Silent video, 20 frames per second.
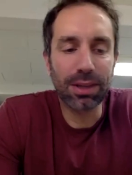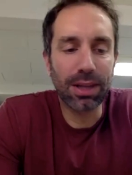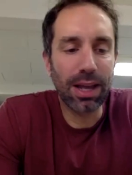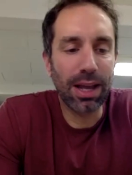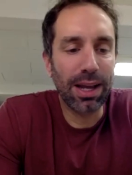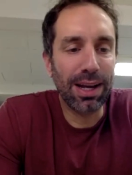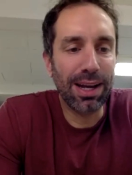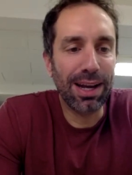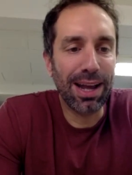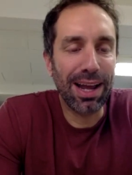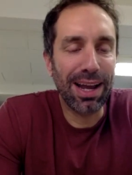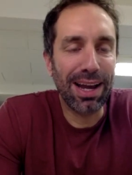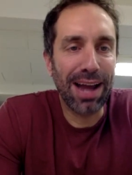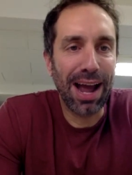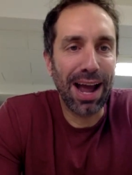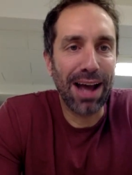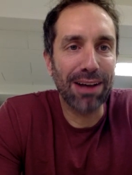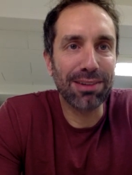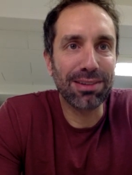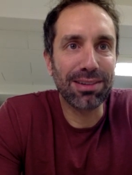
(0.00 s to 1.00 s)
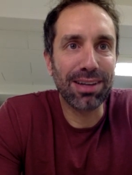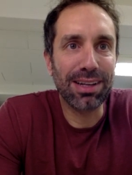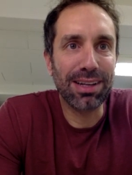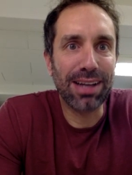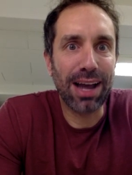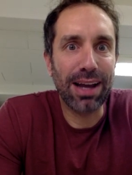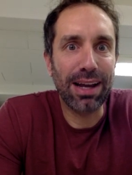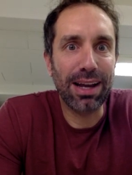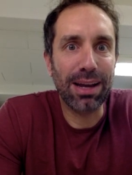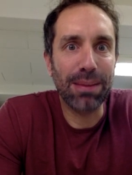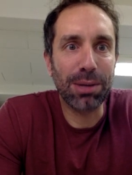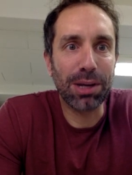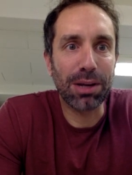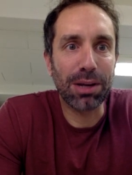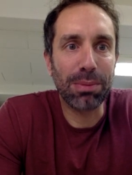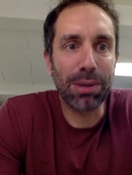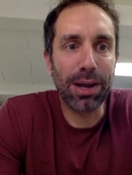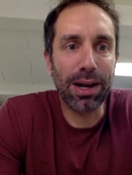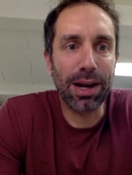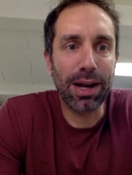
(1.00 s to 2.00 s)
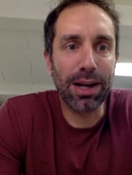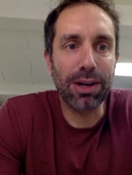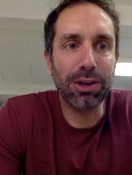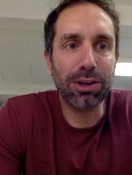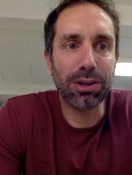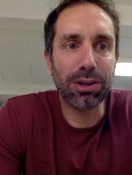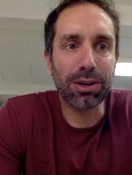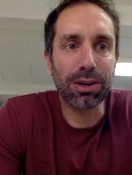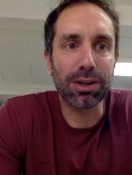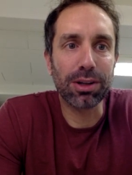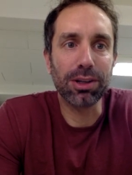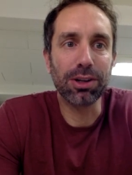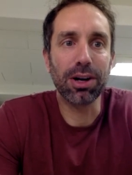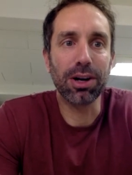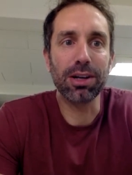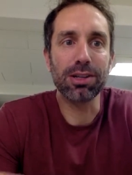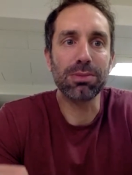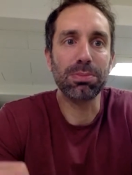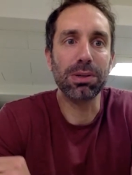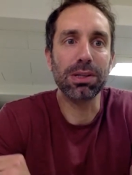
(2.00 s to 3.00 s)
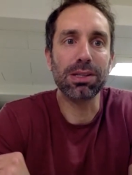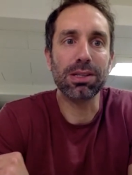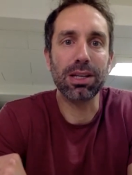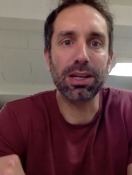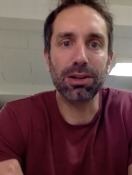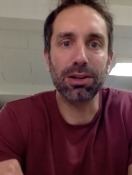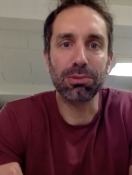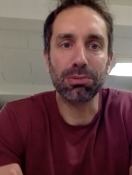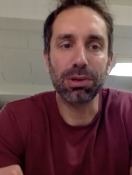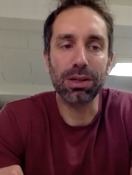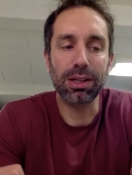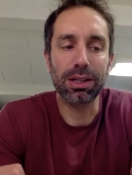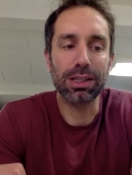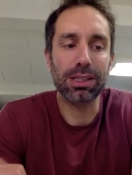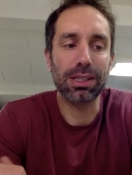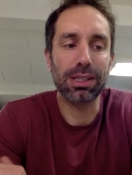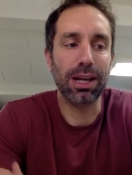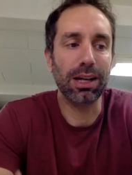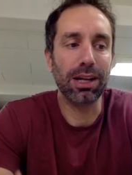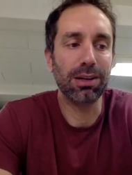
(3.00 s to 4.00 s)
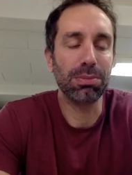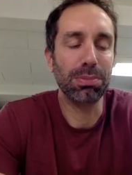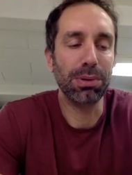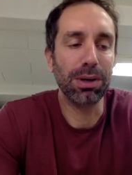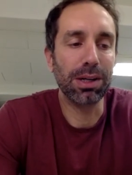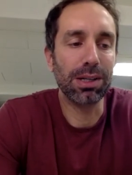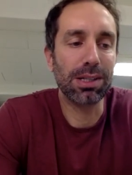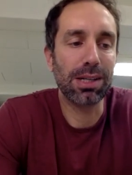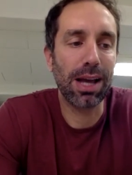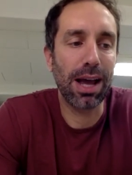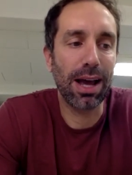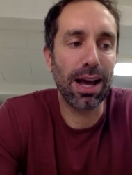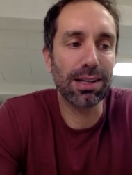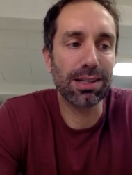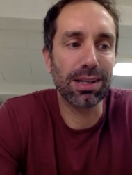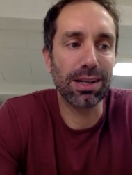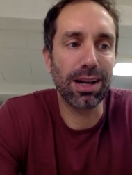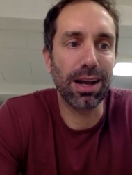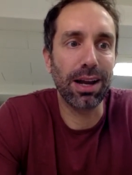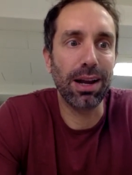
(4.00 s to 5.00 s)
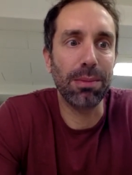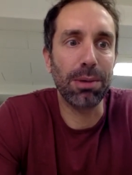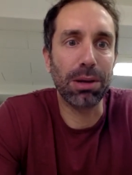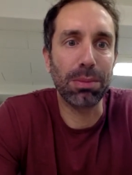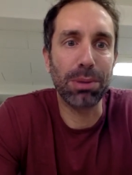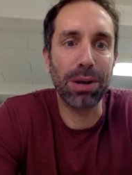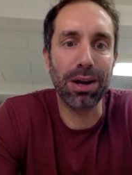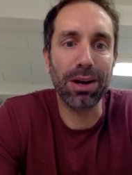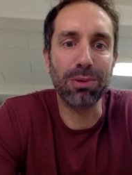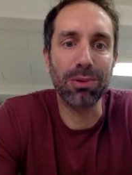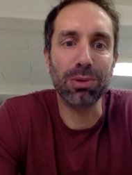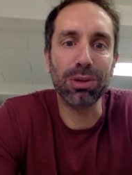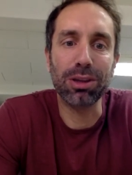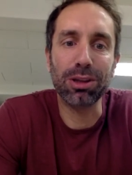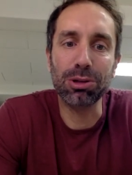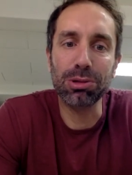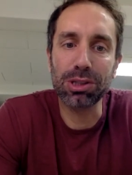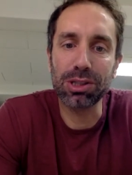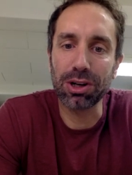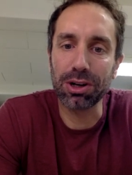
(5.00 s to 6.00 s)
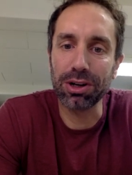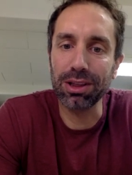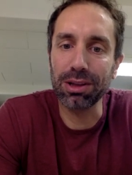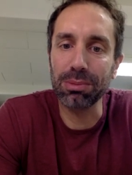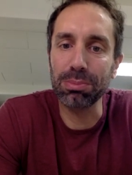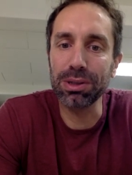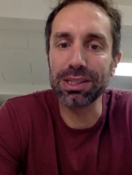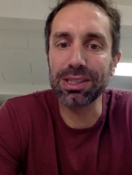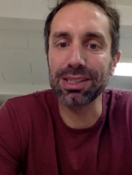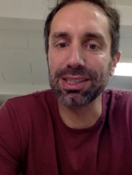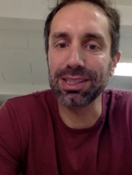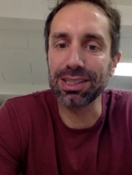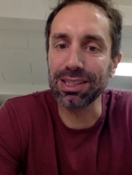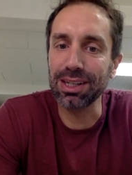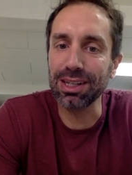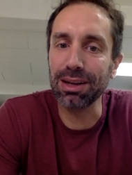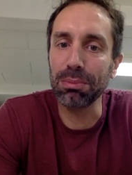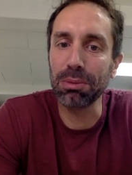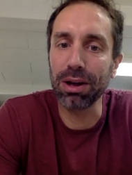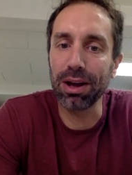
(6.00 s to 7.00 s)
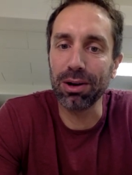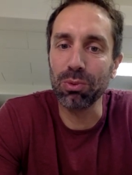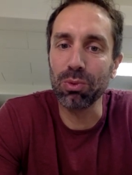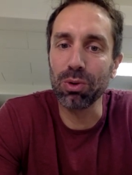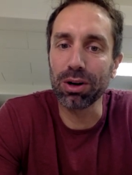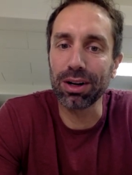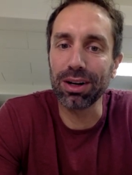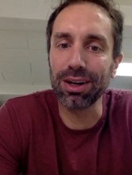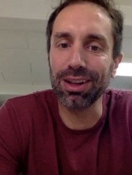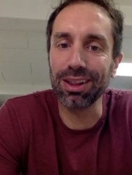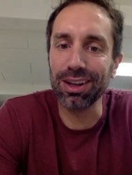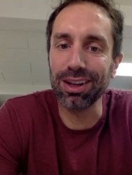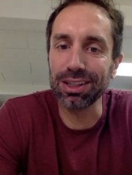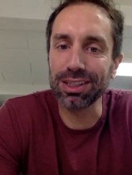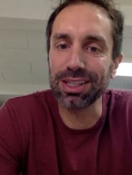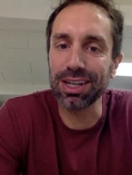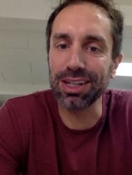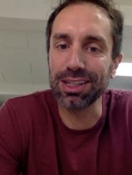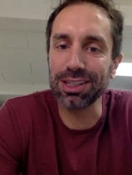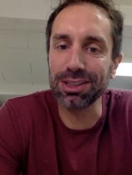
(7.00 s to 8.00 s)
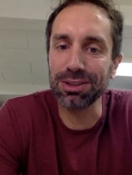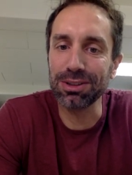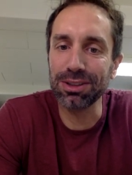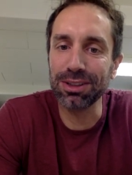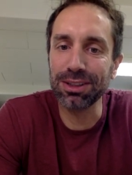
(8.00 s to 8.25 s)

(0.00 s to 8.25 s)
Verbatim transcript: And yeah. and how's the dynamic been? I know your your husband's in real estate, but how's the dynamic been with you starting the business and him kind of working alongside you?